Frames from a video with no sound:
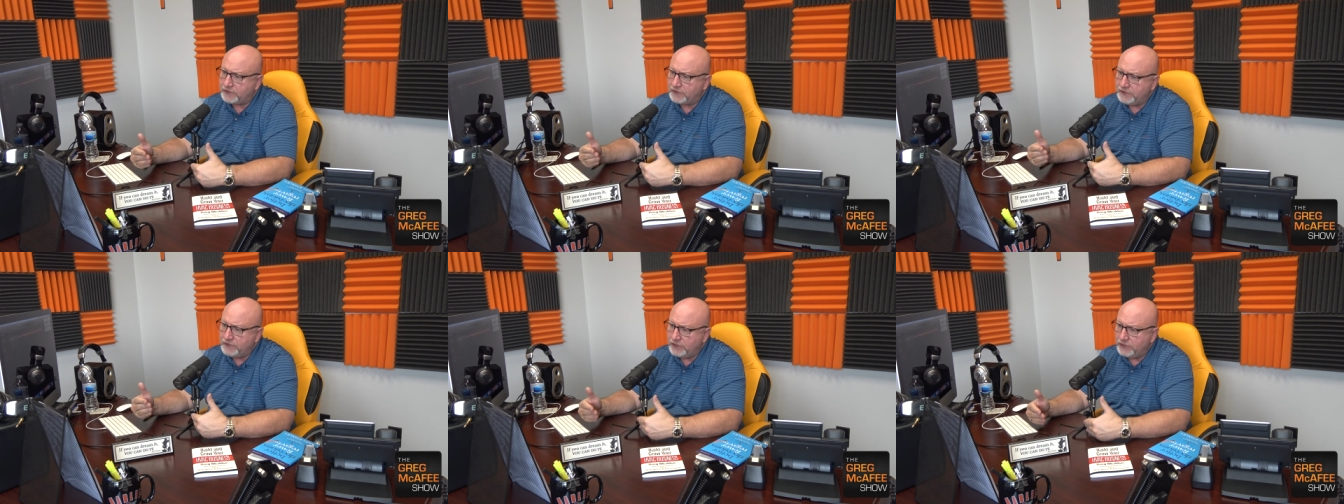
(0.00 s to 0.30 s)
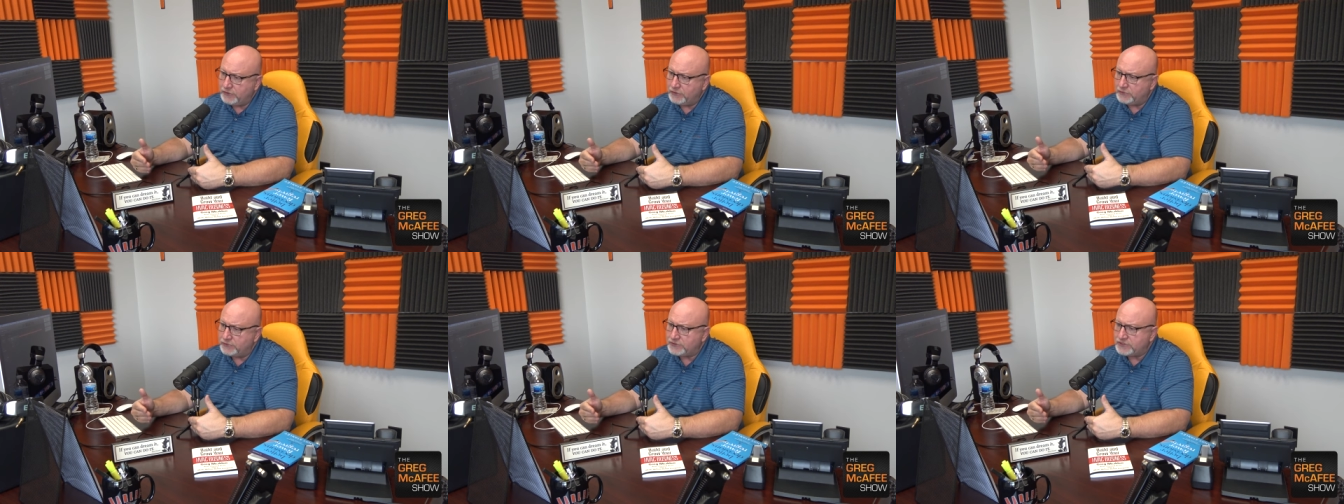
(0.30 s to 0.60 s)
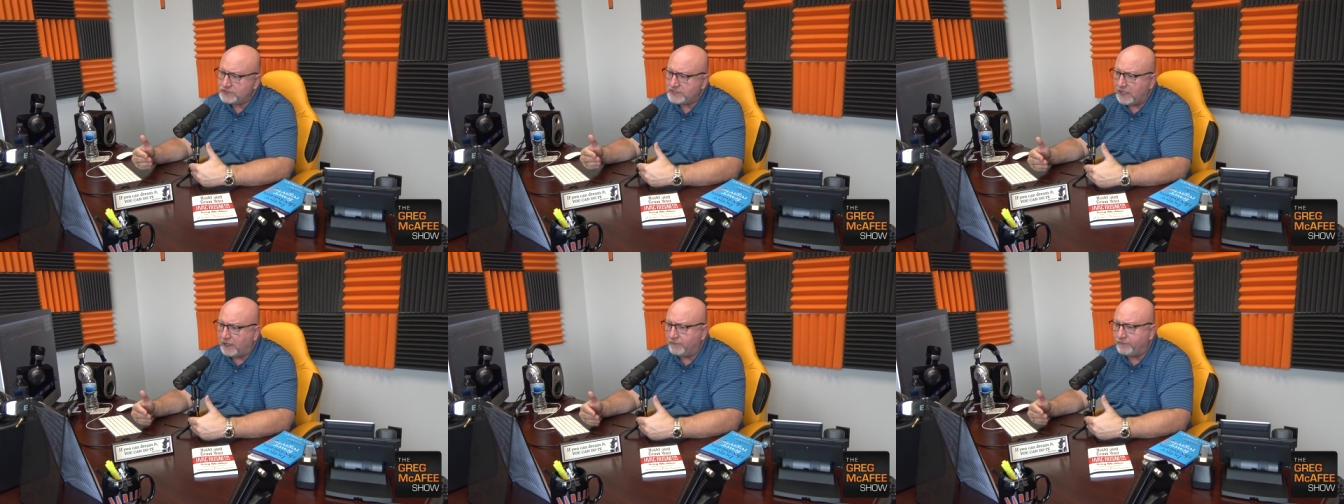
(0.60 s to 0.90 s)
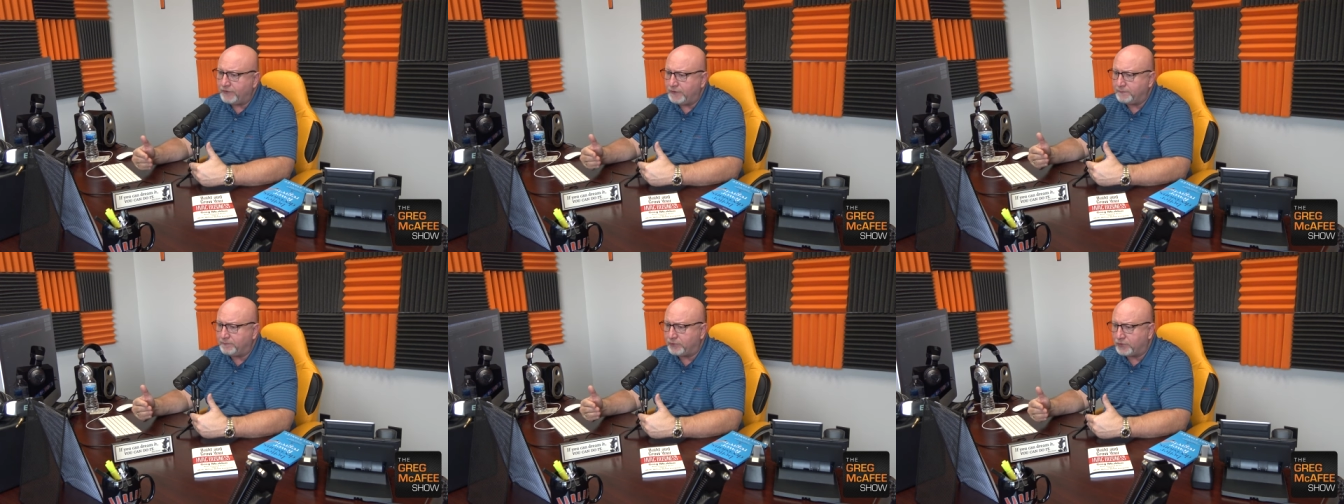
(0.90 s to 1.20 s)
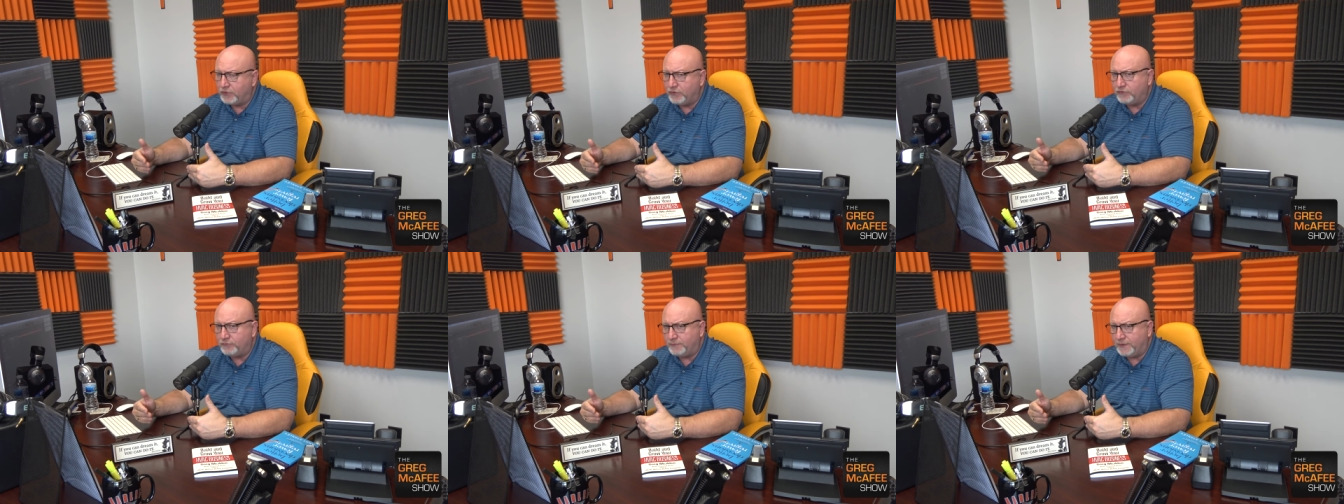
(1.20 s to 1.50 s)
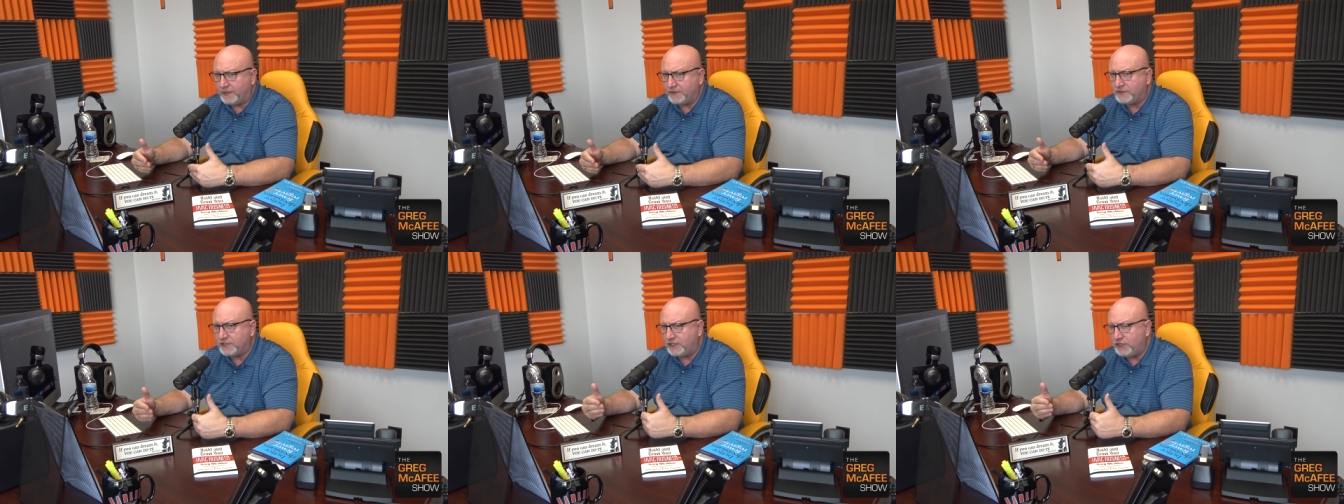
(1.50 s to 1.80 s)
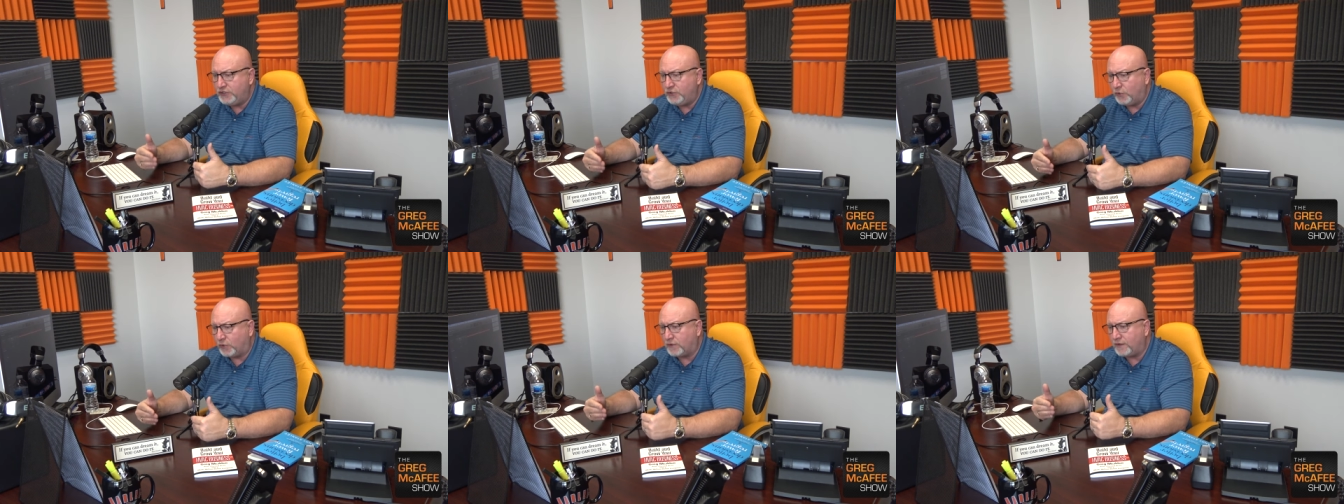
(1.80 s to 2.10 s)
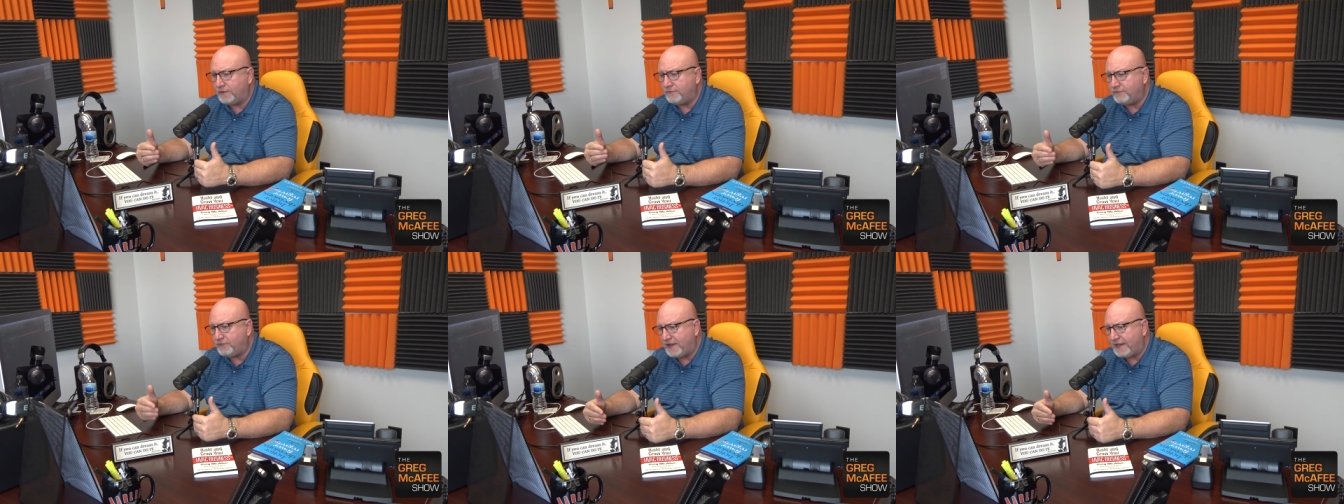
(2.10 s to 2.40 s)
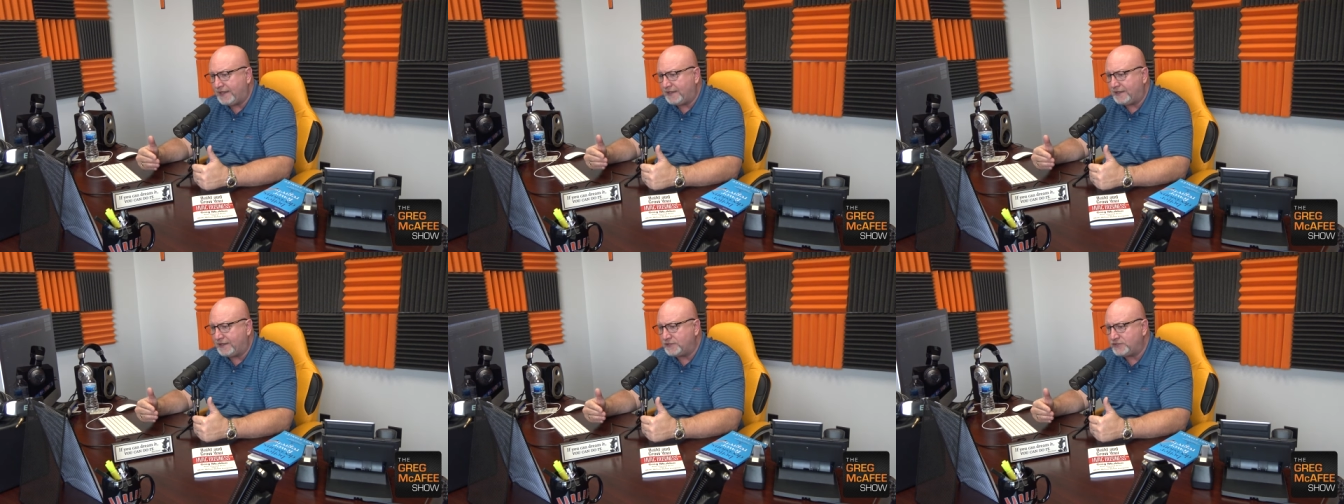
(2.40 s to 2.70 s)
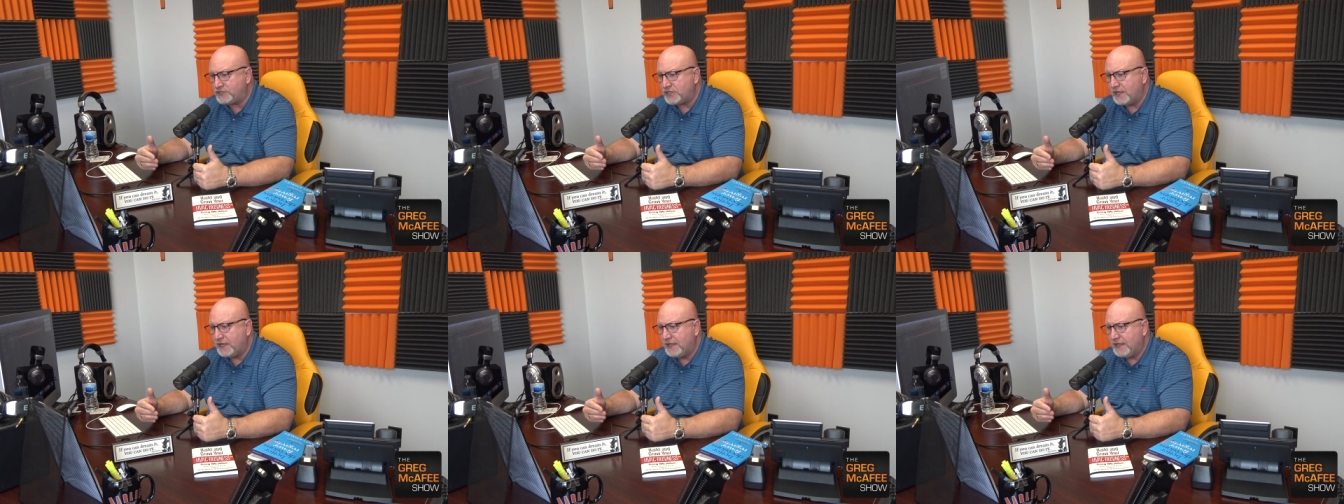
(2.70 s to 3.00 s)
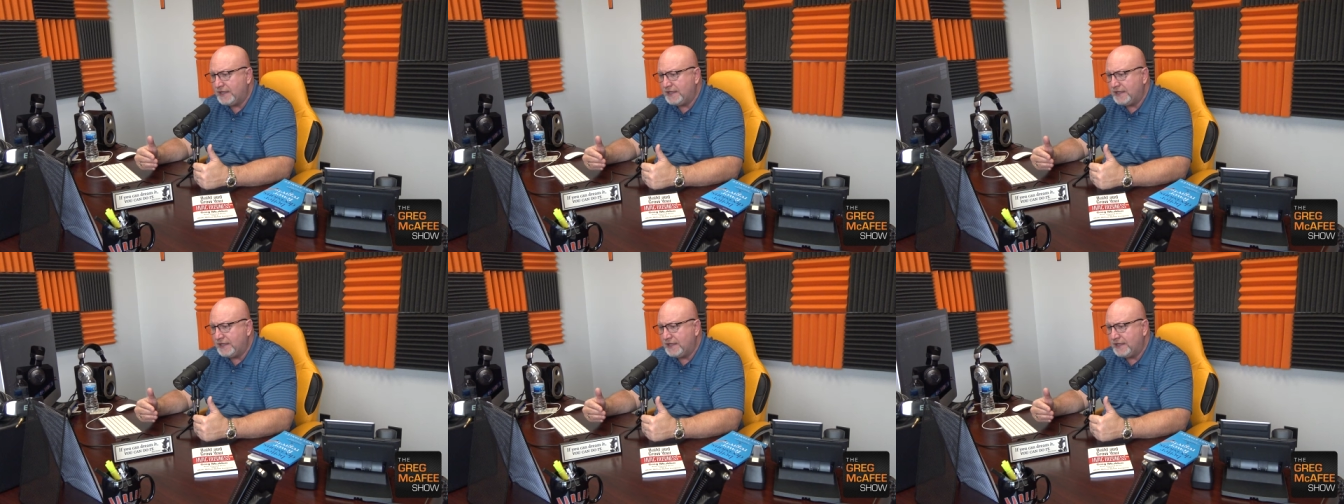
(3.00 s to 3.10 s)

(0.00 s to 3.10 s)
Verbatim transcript: to use self improvement to your advantage,